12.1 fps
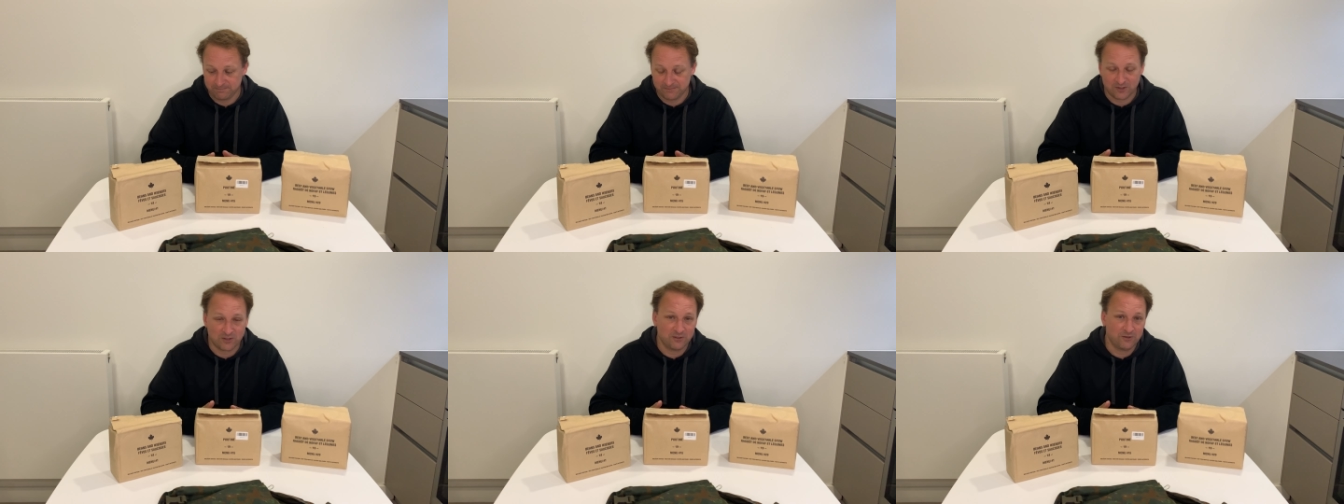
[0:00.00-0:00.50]

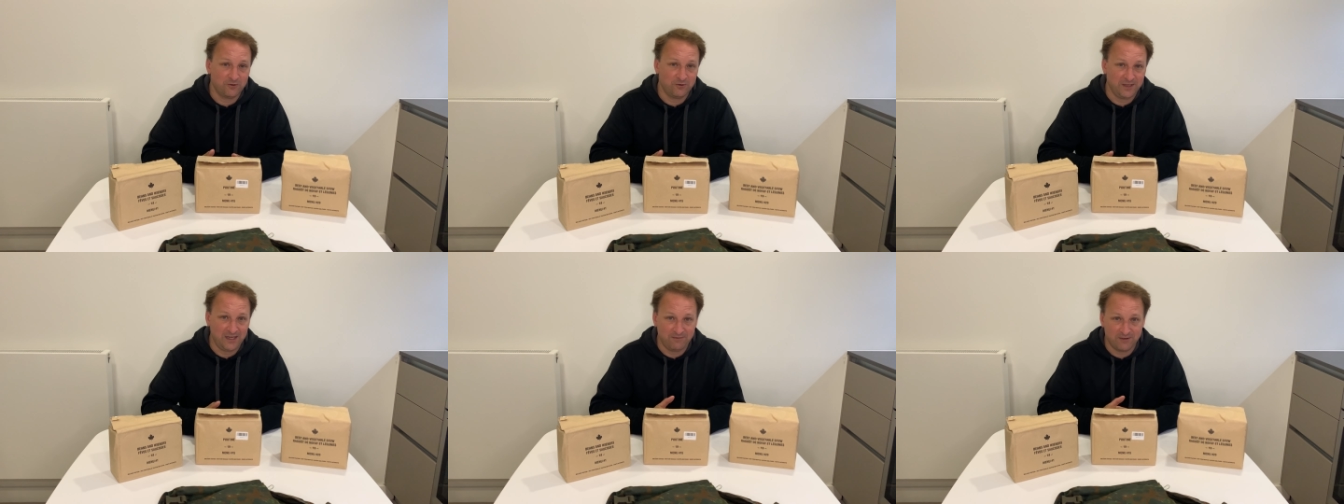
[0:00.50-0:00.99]
So
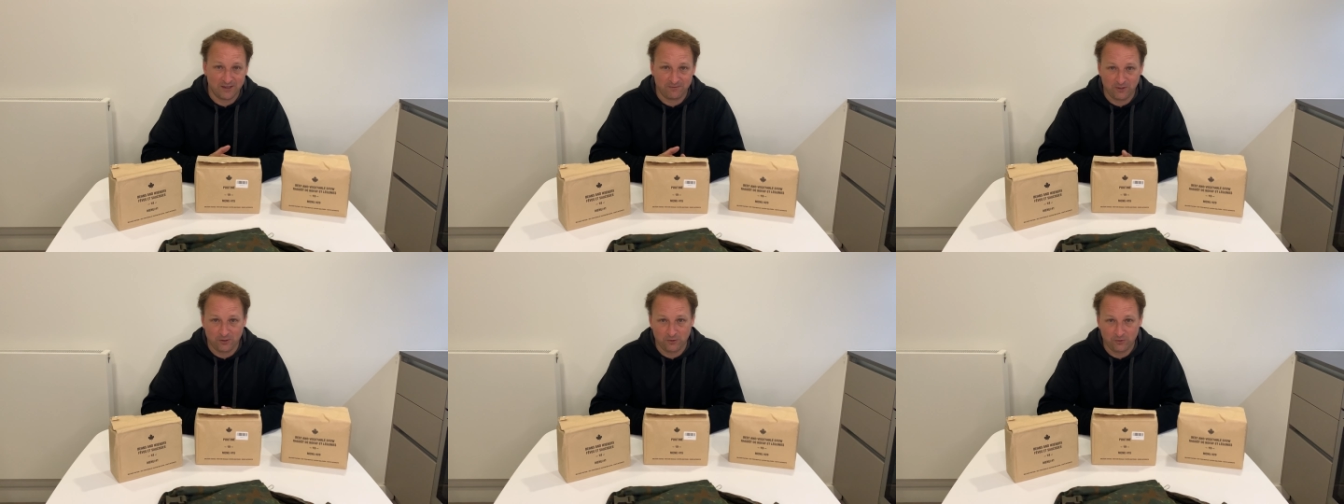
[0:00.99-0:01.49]
even
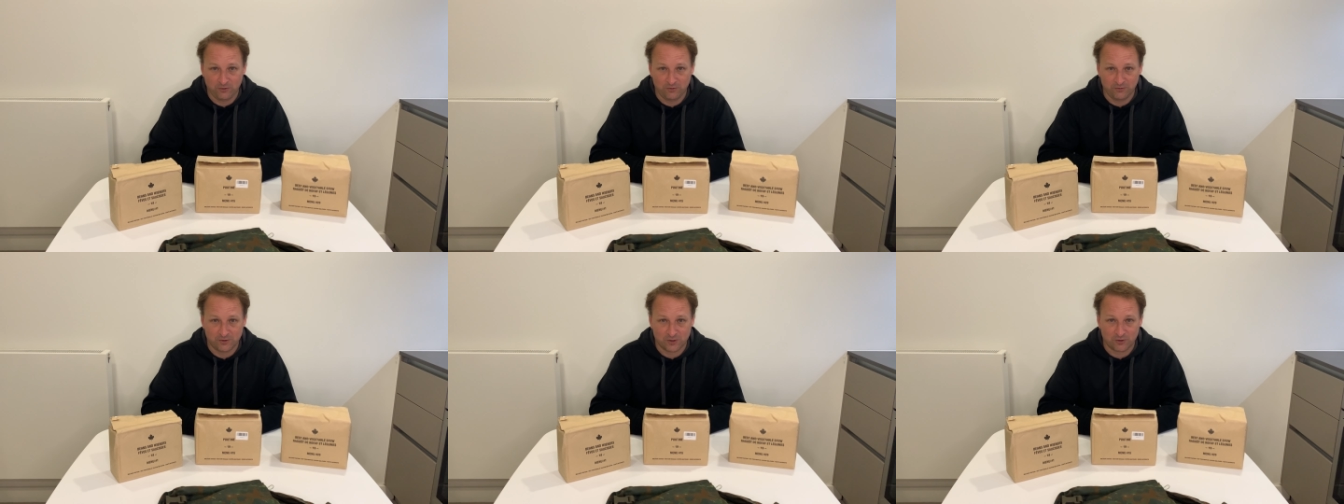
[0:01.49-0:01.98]
if you
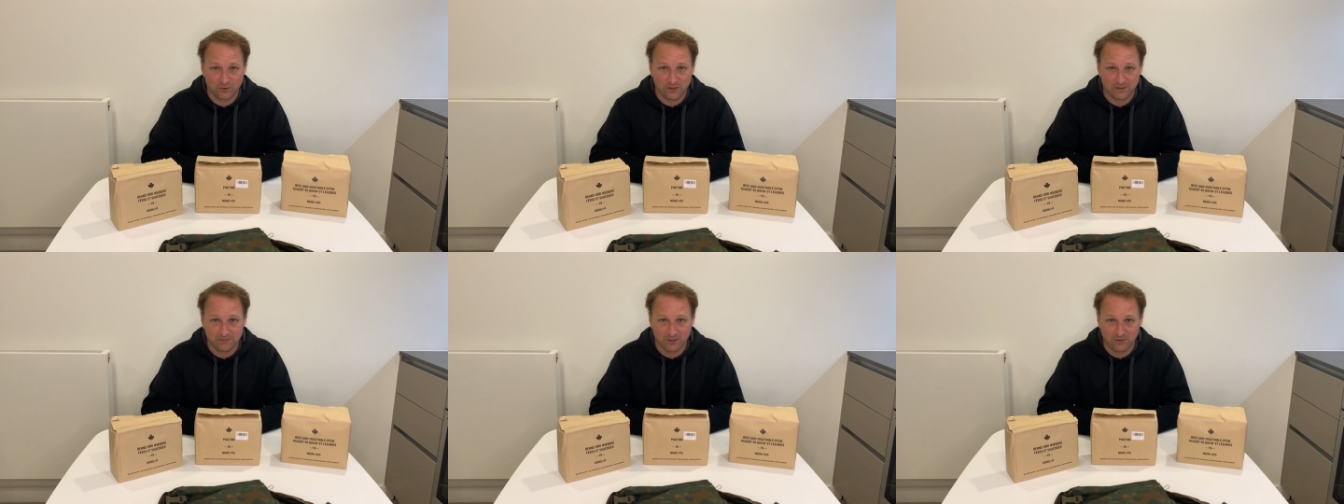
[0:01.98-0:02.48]
screw
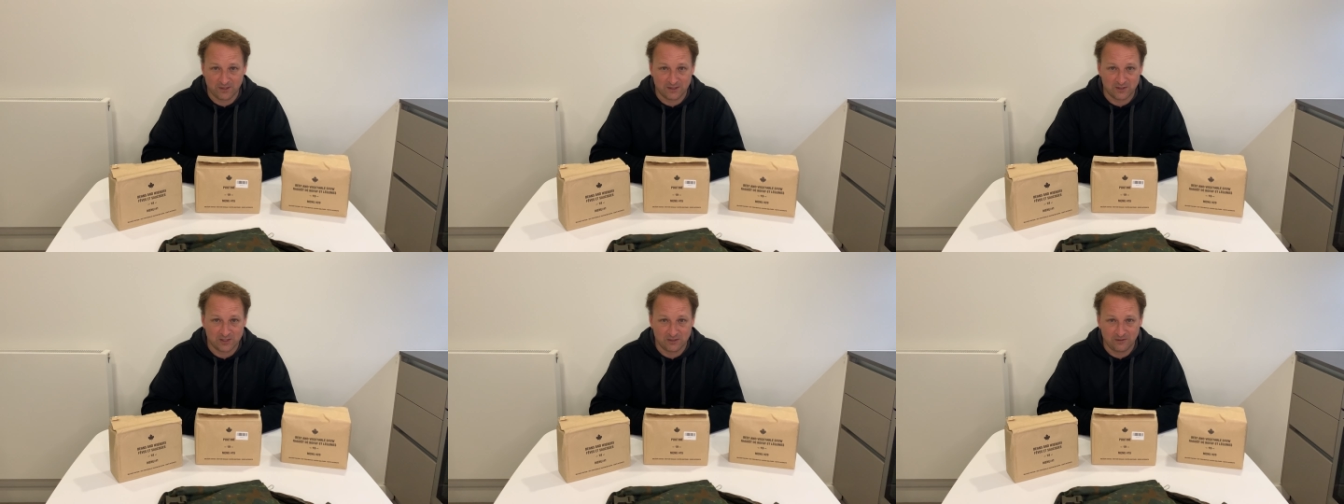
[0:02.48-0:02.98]
up, you can
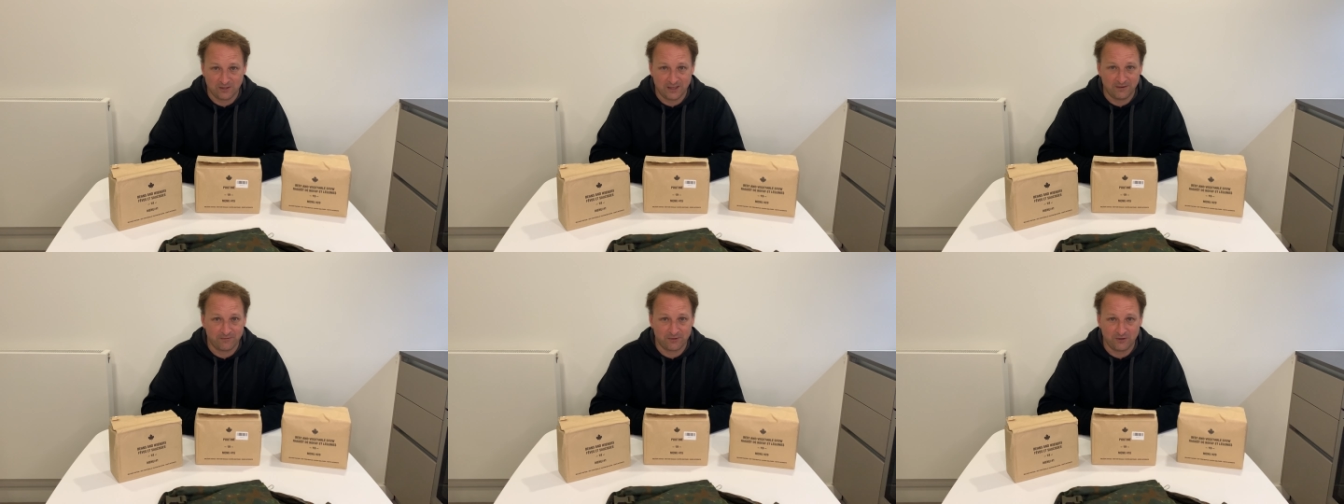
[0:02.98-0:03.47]
still
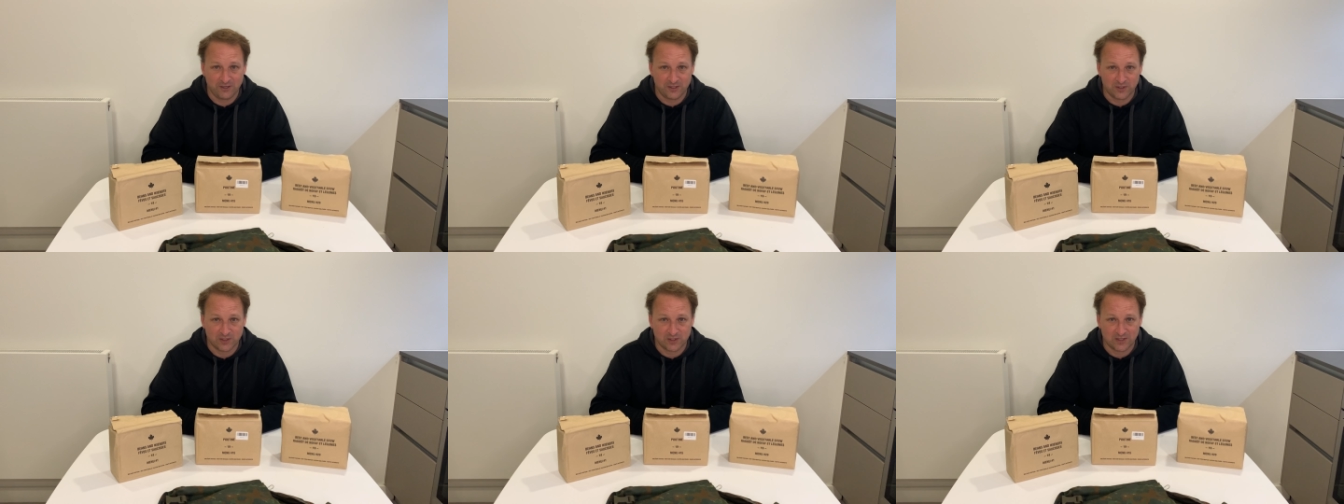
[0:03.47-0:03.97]
have
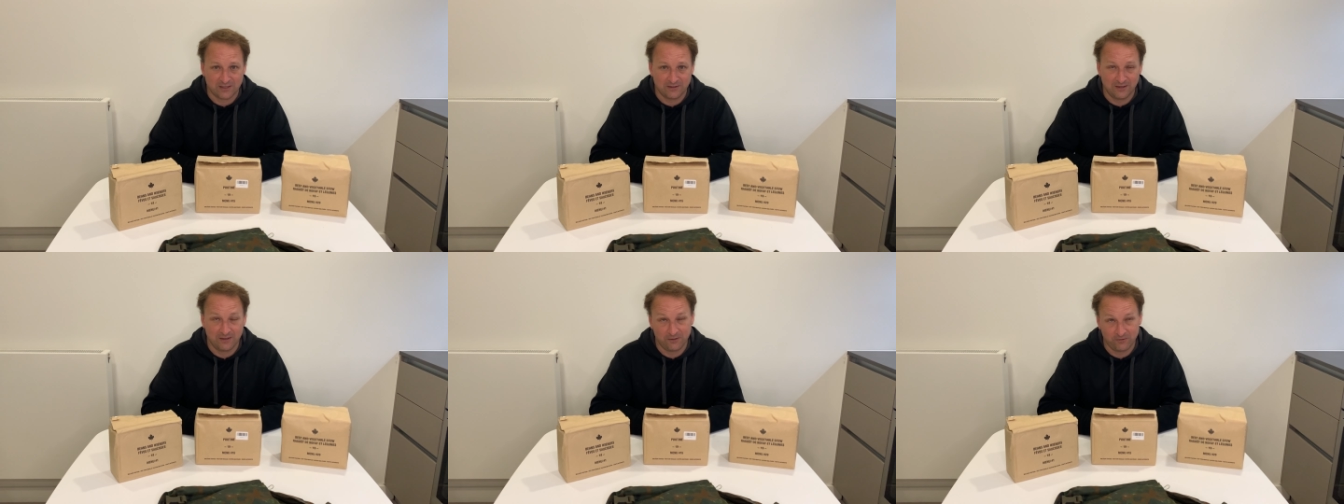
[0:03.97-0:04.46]

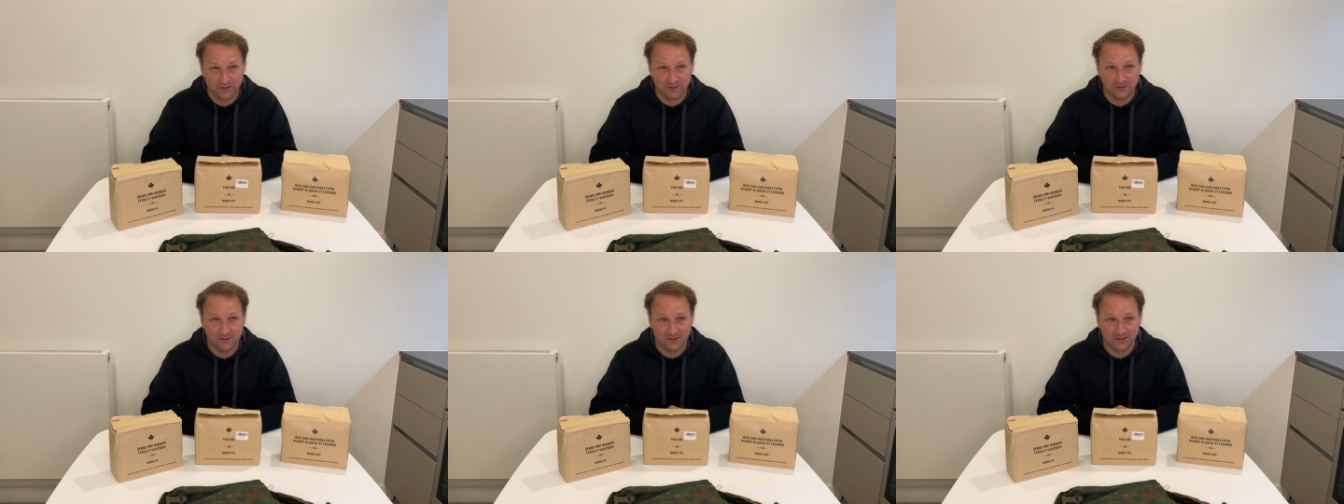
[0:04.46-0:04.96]
3600